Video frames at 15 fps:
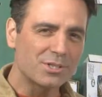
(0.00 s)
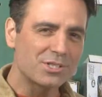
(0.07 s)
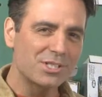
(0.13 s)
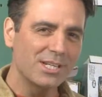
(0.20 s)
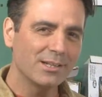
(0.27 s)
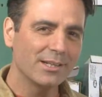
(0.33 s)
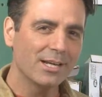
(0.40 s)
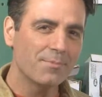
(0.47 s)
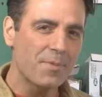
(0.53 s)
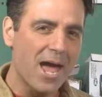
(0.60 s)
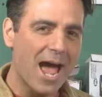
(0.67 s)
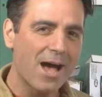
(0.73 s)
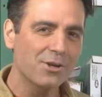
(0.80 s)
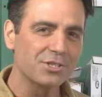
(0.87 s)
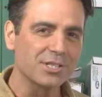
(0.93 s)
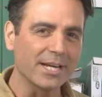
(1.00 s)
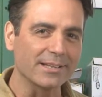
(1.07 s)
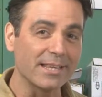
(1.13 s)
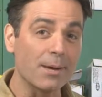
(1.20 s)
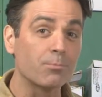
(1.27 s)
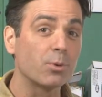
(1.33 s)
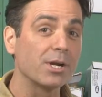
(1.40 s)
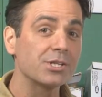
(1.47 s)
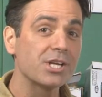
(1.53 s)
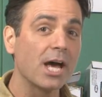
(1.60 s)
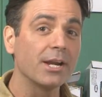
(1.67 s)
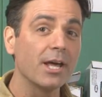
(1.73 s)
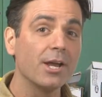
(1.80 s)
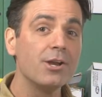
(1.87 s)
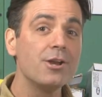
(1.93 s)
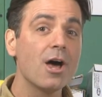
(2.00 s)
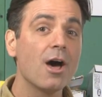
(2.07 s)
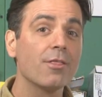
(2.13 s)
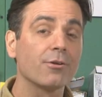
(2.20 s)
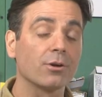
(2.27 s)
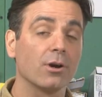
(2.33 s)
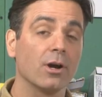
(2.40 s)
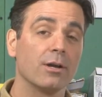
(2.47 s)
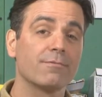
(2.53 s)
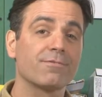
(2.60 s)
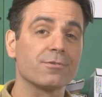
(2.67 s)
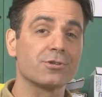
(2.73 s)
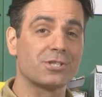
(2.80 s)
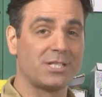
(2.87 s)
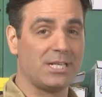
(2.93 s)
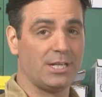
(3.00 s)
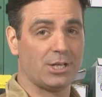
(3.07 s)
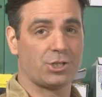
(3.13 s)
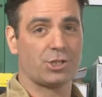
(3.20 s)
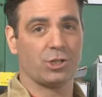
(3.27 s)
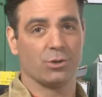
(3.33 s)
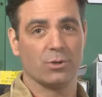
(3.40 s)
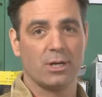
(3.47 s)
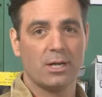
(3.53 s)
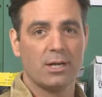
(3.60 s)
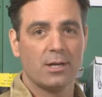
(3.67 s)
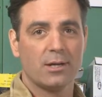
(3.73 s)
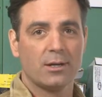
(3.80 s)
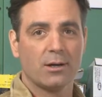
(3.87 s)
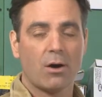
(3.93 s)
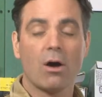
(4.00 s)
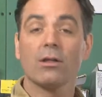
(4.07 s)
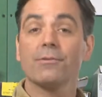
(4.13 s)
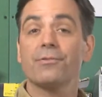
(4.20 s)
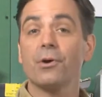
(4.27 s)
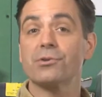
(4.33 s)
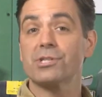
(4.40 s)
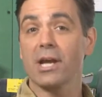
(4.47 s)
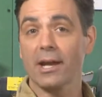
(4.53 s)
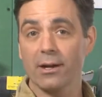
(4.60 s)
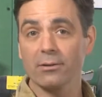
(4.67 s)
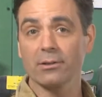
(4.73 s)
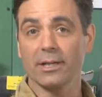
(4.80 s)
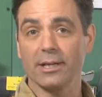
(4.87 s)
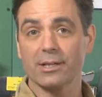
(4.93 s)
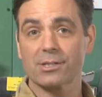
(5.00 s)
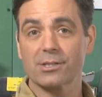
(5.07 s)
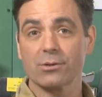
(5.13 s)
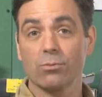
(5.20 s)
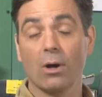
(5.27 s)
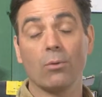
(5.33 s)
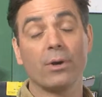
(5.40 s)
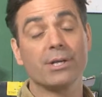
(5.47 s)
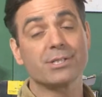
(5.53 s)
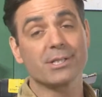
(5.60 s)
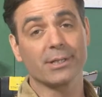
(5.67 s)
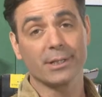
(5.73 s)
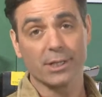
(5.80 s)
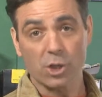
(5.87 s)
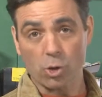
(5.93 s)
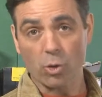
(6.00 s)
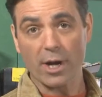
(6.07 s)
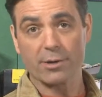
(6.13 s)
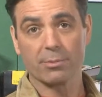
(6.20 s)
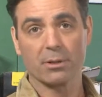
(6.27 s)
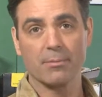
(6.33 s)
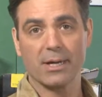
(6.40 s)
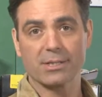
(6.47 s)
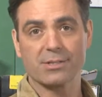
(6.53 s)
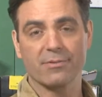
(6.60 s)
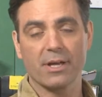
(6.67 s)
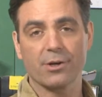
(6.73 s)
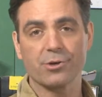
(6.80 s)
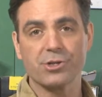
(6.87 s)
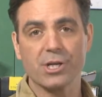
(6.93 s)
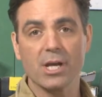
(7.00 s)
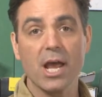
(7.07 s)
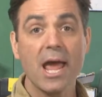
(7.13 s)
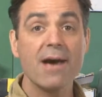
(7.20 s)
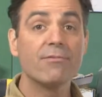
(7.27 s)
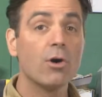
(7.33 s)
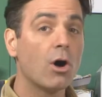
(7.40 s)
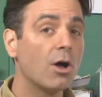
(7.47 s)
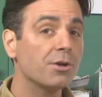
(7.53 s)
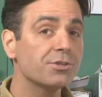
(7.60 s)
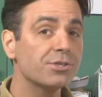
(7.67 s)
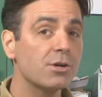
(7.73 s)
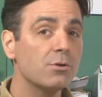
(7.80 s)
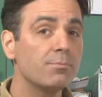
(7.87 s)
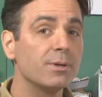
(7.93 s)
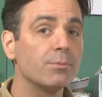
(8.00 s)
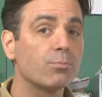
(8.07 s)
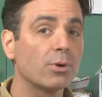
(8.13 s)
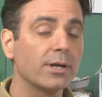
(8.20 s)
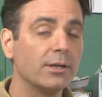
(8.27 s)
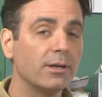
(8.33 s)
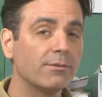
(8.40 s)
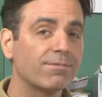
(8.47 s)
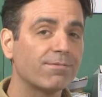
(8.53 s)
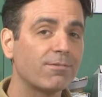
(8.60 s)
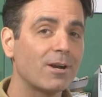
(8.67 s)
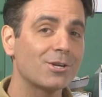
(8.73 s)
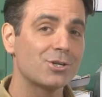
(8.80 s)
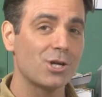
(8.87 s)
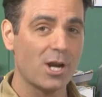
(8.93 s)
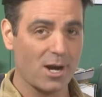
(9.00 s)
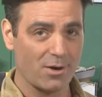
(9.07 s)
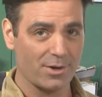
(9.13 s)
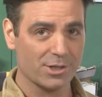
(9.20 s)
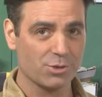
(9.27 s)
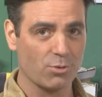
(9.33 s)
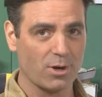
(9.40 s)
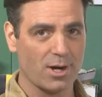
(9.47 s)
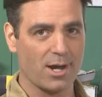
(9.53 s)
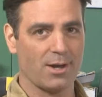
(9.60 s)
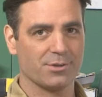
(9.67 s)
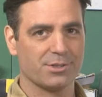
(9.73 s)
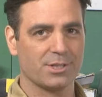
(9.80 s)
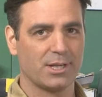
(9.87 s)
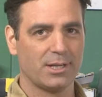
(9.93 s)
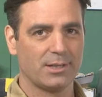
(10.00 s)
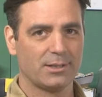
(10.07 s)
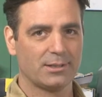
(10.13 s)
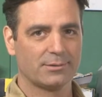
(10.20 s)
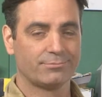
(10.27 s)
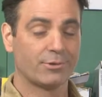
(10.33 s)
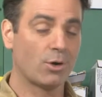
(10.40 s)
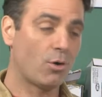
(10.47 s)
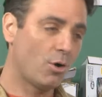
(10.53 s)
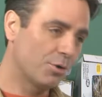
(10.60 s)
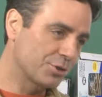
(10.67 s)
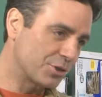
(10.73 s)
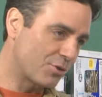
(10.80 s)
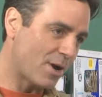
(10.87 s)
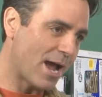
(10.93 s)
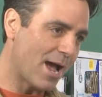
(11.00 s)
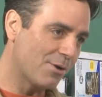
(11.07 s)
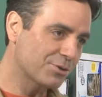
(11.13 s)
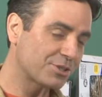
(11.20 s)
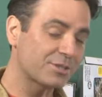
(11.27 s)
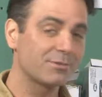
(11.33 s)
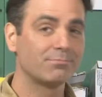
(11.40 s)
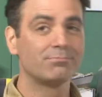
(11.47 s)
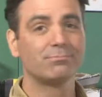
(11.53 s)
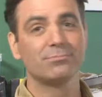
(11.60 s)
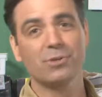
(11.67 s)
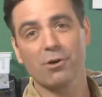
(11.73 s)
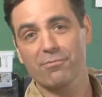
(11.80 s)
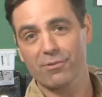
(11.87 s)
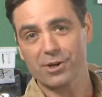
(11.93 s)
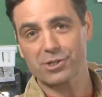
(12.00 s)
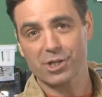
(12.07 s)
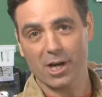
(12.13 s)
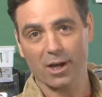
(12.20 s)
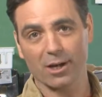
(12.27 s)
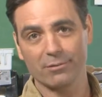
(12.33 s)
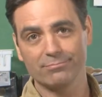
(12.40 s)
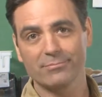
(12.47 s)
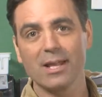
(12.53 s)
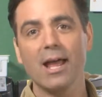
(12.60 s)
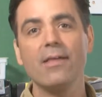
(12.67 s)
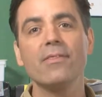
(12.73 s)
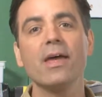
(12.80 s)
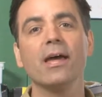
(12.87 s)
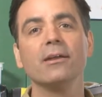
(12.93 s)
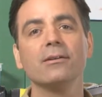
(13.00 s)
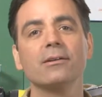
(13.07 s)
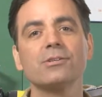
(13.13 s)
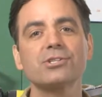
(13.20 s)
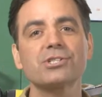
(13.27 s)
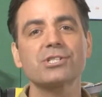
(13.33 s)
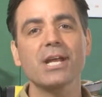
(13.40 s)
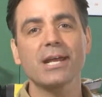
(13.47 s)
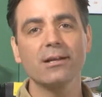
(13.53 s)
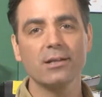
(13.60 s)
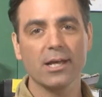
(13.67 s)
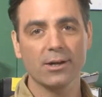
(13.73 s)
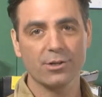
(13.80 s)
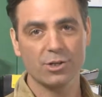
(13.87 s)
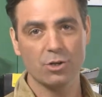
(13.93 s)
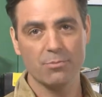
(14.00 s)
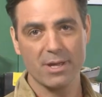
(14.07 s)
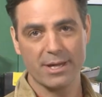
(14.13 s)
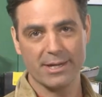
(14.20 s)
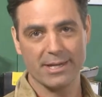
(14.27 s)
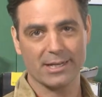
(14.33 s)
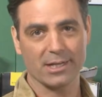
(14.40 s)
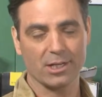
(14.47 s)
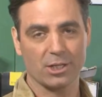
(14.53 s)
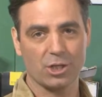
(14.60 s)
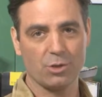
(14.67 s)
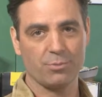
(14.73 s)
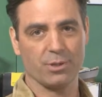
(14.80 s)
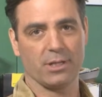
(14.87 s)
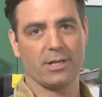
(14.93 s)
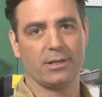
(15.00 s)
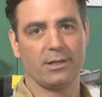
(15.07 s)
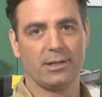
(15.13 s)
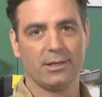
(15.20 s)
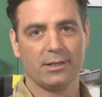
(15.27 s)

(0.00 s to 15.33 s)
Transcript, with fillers: But sealing up the house like that brings on another unforeseen issue. All of those air leaks, while wasting incredible amounts of energy, have also been bringing fresh air into our house. No holes in your house, no fresh air, and then stale air and humidity can accumulate.